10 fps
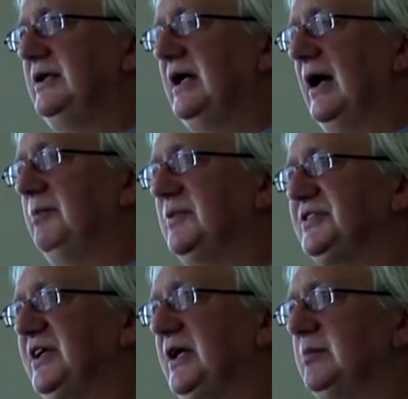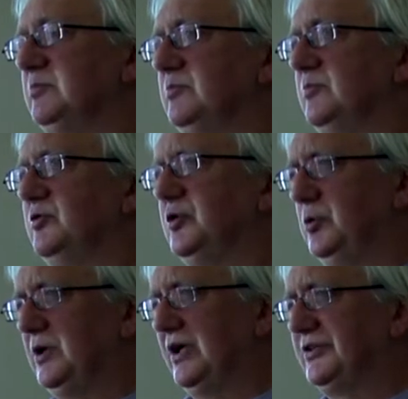the embassy
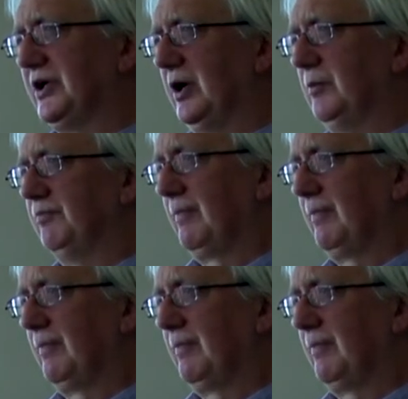2 years ago.